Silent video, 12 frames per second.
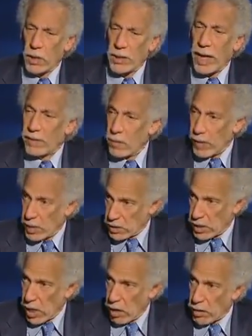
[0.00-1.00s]
get the best
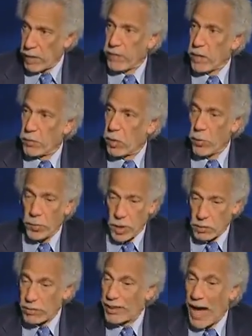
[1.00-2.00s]
care, get the
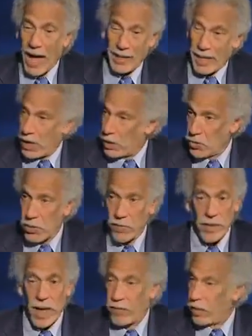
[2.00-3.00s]
appropriate
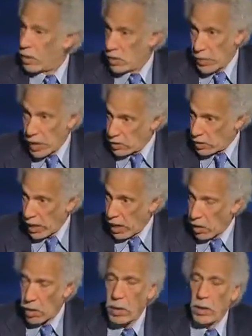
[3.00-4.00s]
guidelines-driven, evidence-based
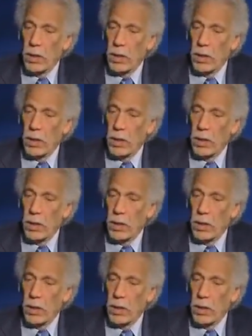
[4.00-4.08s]
care,